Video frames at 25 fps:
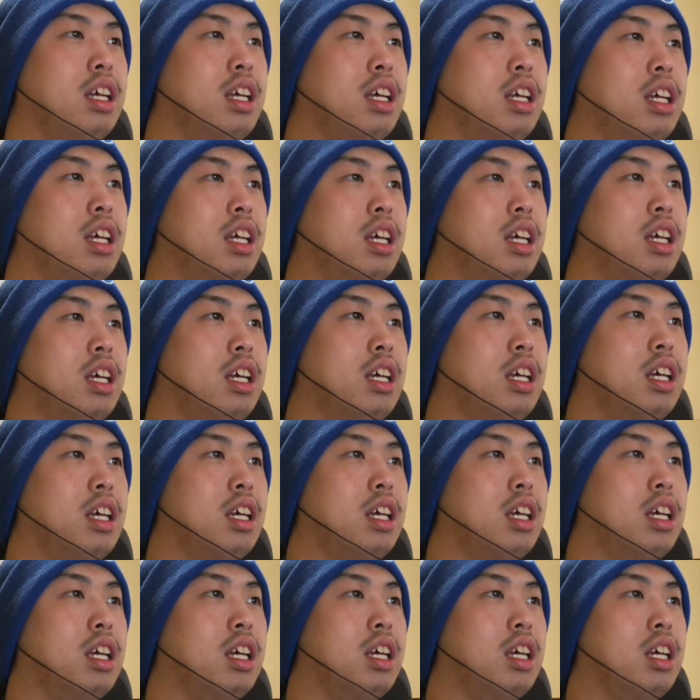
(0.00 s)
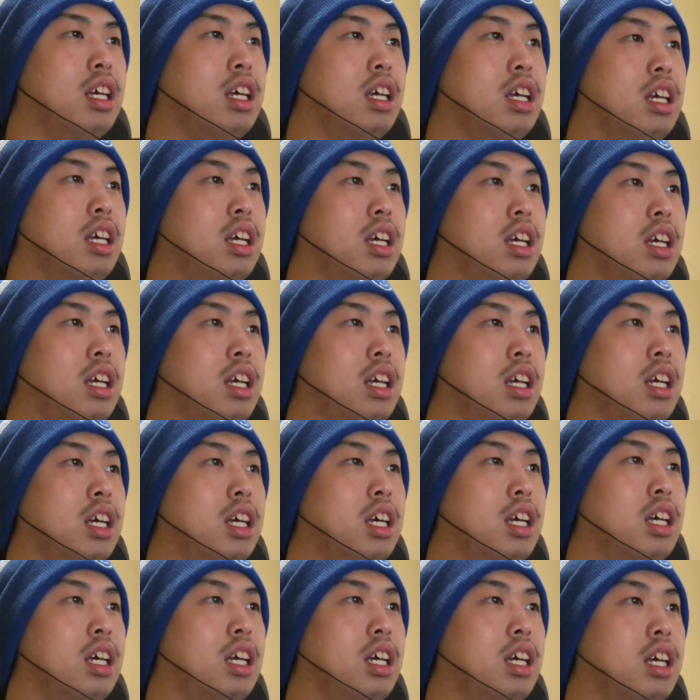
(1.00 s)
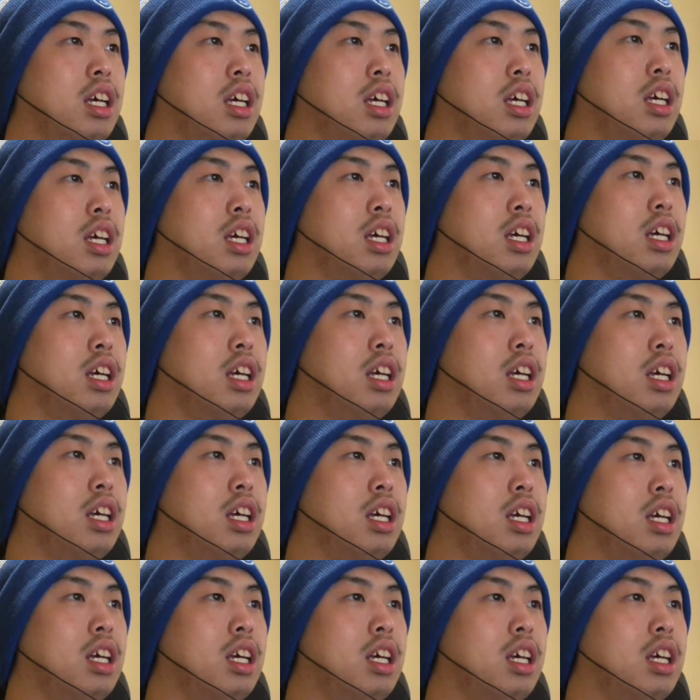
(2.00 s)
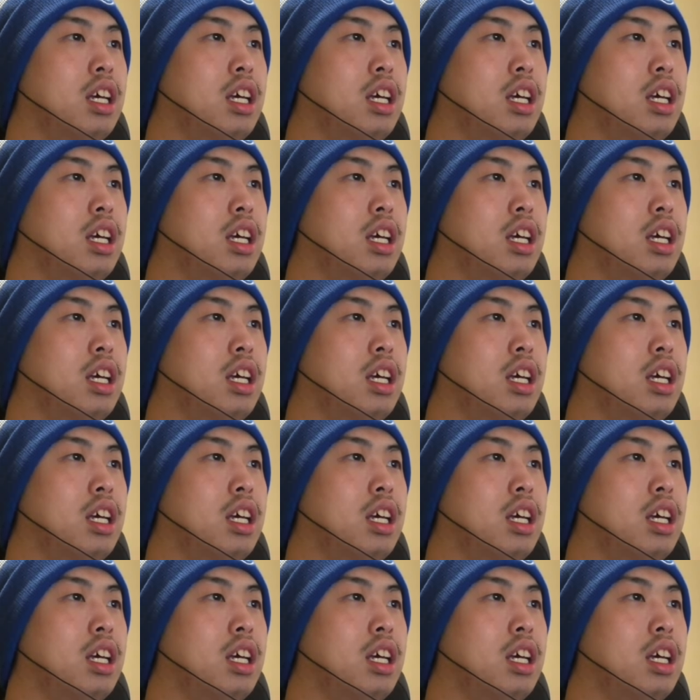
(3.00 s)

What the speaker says: Nothing is said.